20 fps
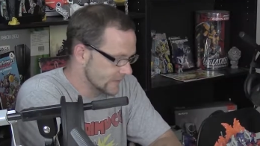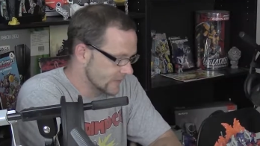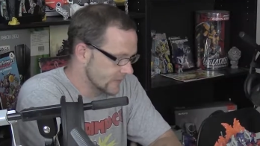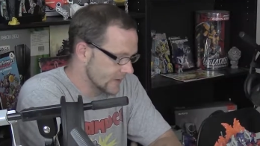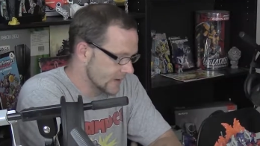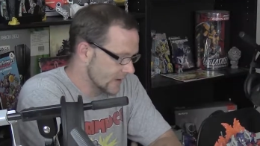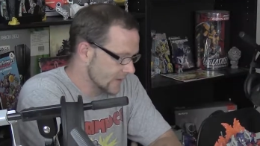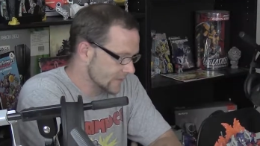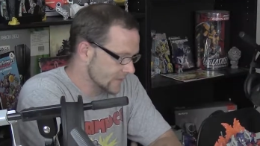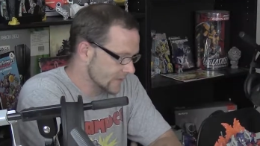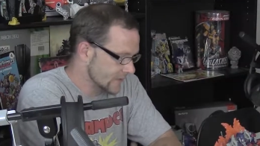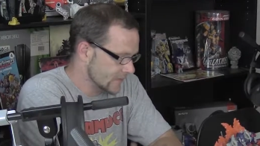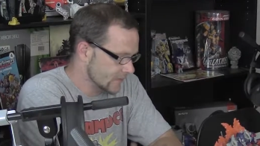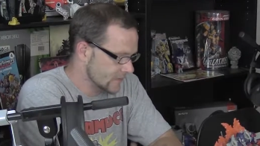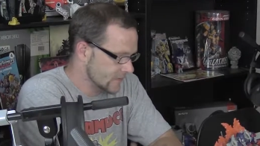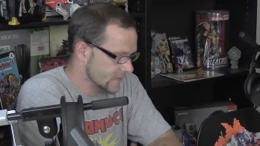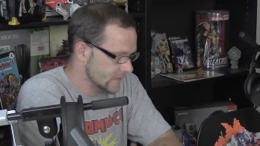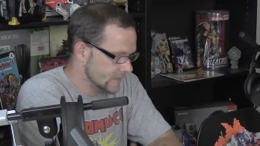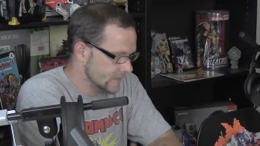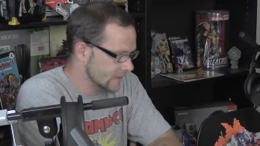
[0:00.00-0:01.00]
he got upset
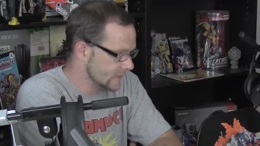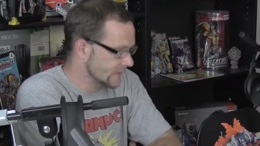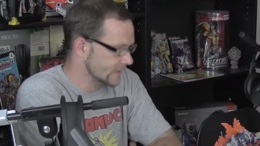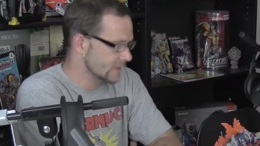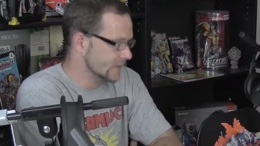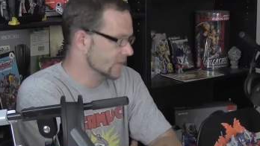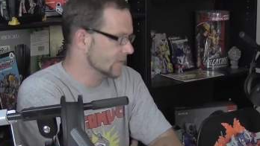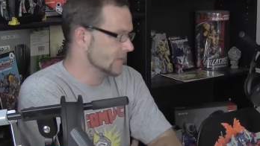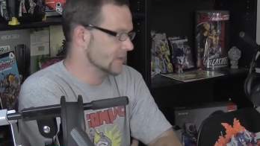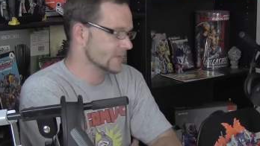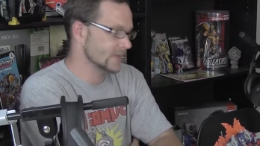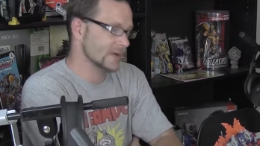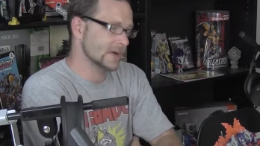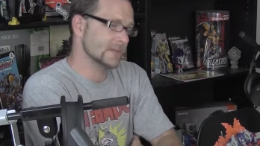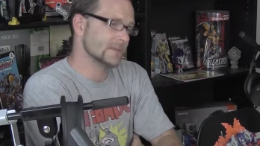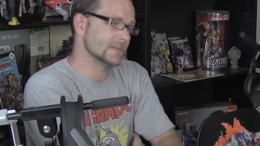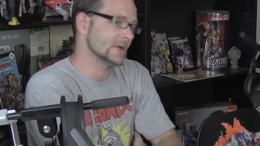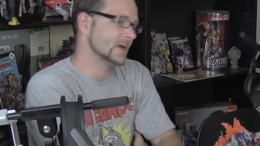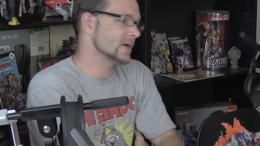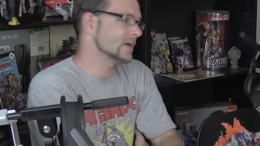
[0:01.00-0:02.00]
with me because I told him, I was like,
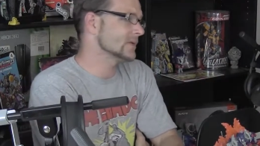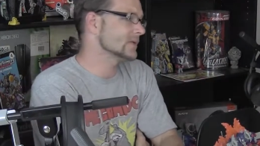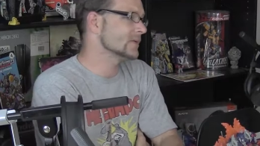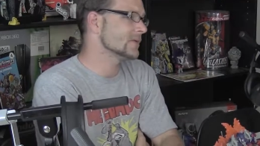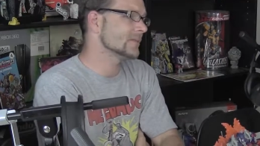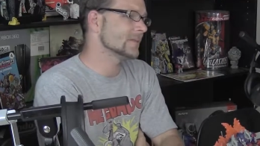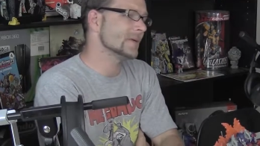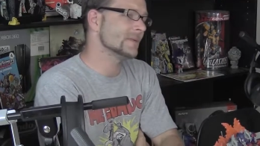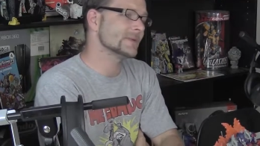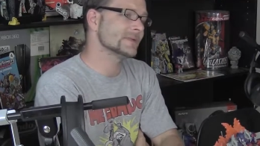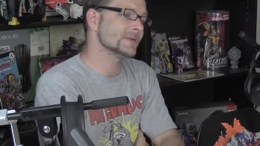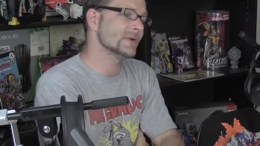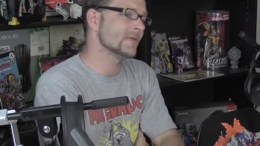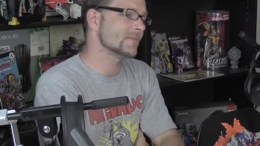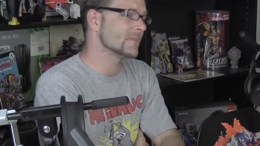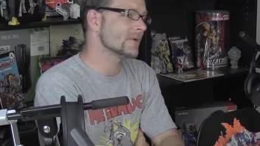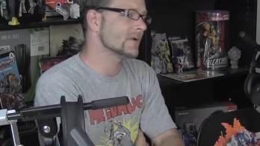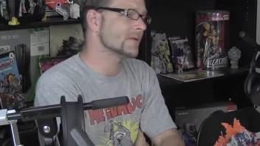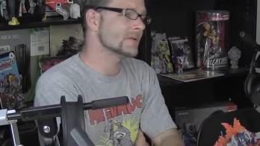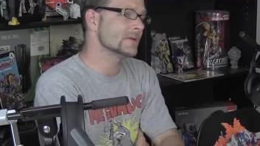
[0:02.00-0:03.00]
I'm tired of doing it by
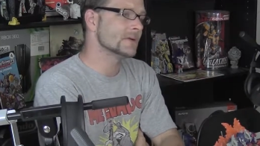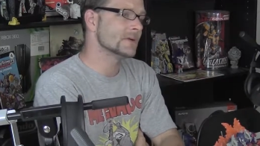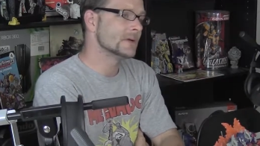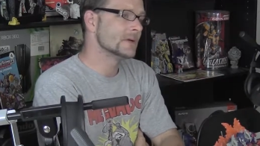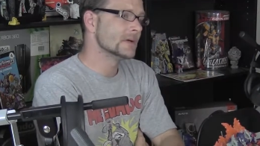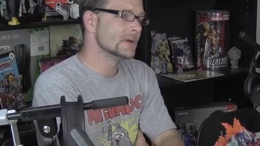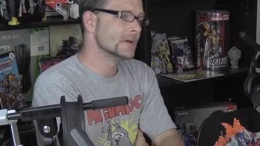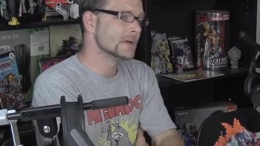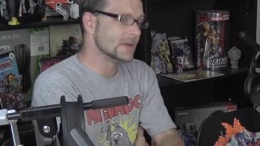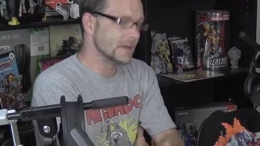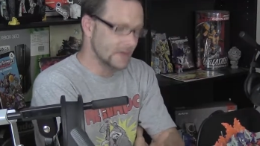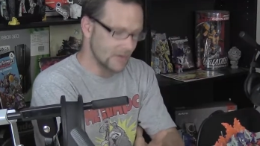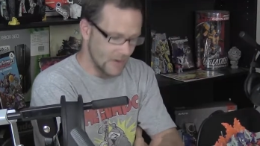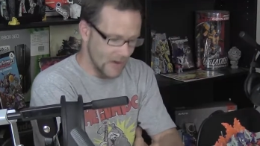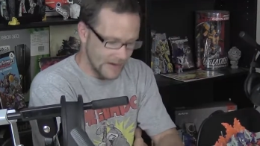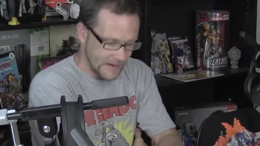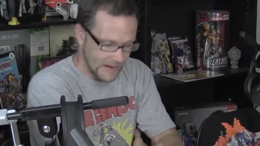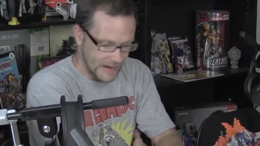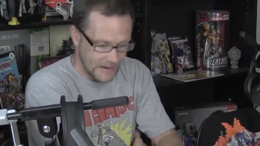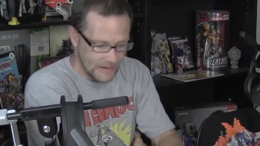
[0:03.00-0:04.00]
myself, brother.
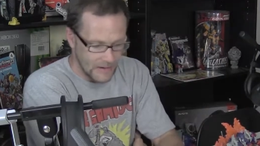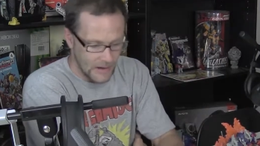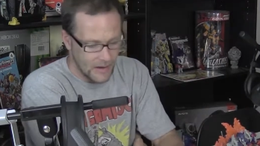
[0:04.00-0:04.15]
I can't,